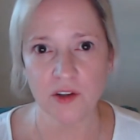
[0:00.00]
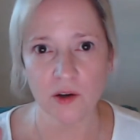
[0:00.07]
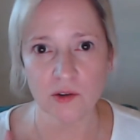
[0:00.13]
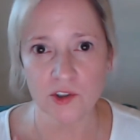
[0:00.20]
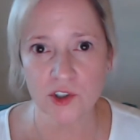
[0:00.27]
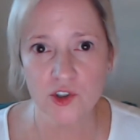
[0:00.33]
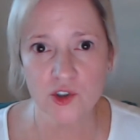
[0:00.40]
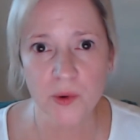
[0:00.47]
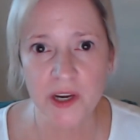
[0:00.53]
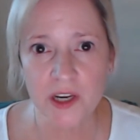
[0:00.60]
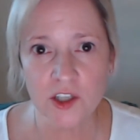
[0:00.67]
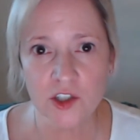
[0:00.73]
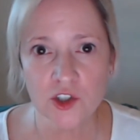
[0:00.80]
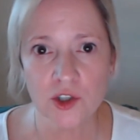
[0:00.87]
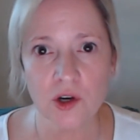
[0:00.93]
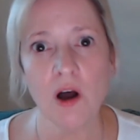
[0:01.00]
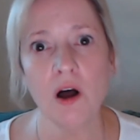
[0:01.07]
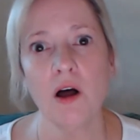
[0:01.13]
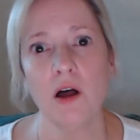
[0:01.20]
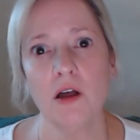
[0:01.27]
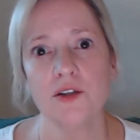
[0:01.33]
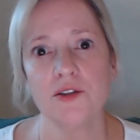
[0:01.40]
those strange
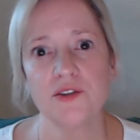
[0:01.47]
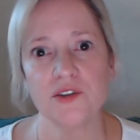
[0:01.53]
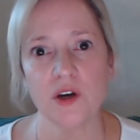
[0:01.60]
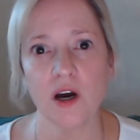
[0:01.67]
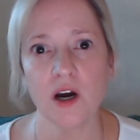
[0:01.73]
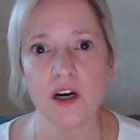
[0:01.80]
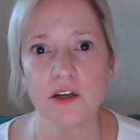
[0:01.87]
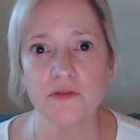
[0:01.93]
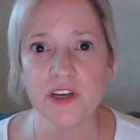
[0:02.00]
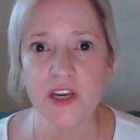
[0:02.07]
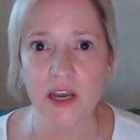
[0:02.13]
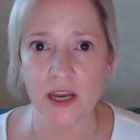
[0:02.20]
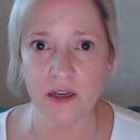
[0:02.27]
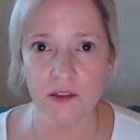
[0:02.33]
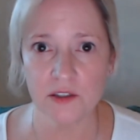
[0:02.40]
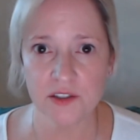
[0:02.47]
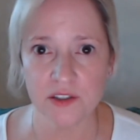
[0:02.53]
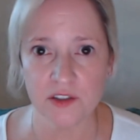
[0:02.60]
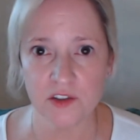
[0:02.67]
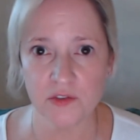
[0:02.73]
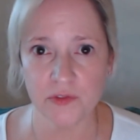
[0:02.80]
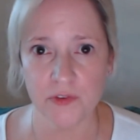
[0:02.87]
calls to Harvey
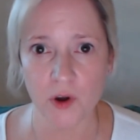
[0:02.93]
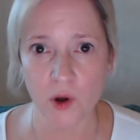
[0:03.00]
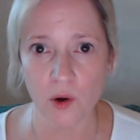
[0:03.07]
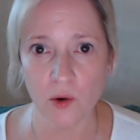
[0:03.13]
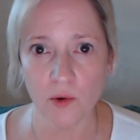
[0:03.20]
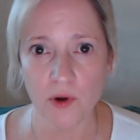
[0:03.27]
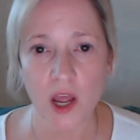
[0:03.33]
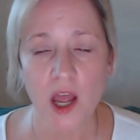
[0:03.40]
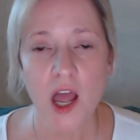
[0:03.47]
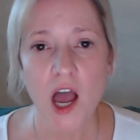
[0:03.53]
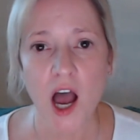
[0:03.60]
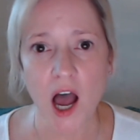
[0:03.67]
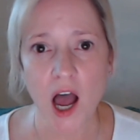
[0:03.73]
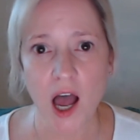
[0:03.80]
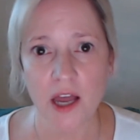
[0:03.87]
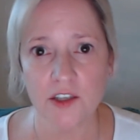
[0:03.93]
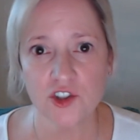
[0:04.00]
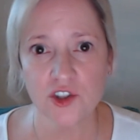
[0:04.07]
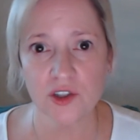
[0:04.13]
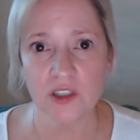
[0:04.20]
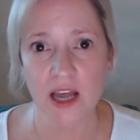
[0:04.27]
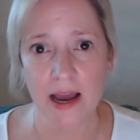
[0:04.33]
Adelson's phone on
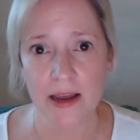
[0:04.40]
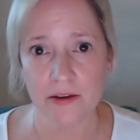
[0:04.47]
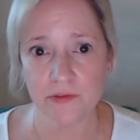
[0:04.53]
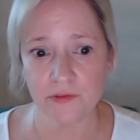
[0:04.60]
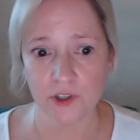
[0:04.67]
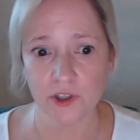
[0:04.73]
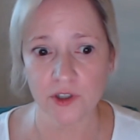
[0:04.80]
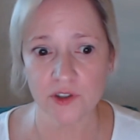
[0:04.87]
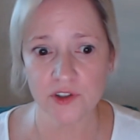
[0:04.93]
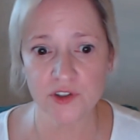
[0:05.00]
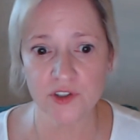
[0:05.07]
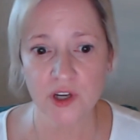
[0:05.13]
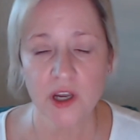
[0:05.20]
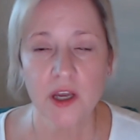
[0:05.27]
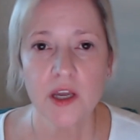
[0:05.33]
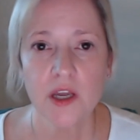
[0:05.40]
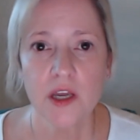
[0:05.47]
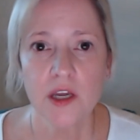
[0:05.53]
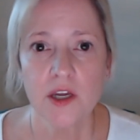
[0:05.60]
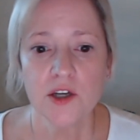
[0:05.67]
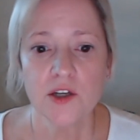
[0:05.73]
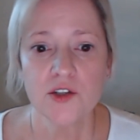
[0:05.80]
July 1st.
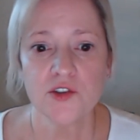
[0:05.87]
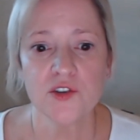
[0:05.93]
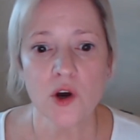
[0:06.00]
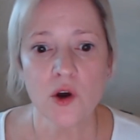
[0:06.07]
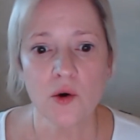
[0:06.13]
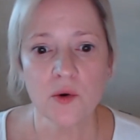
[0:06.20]
So